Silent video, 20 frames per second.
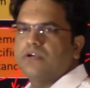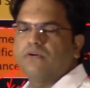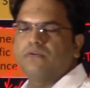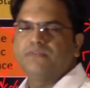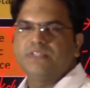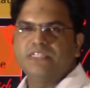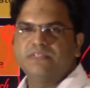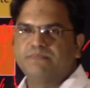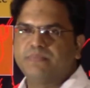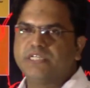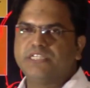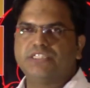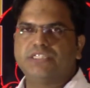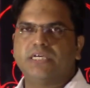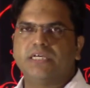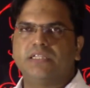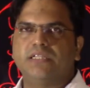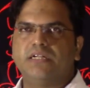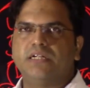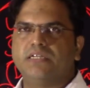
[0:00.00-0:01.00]
of these
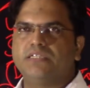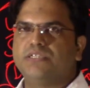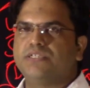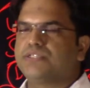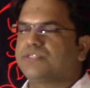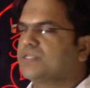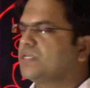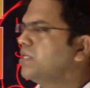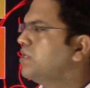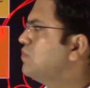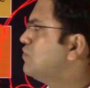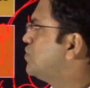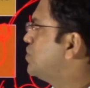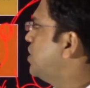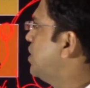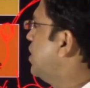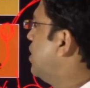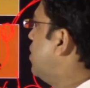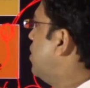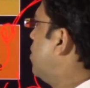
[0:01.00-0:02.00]
Panchayati Raj
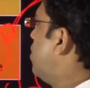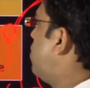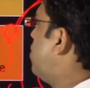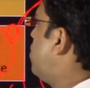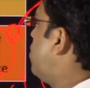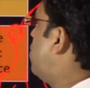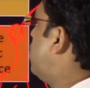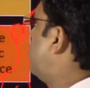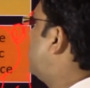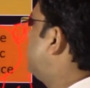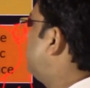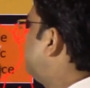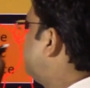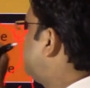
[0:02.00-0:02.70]
institution or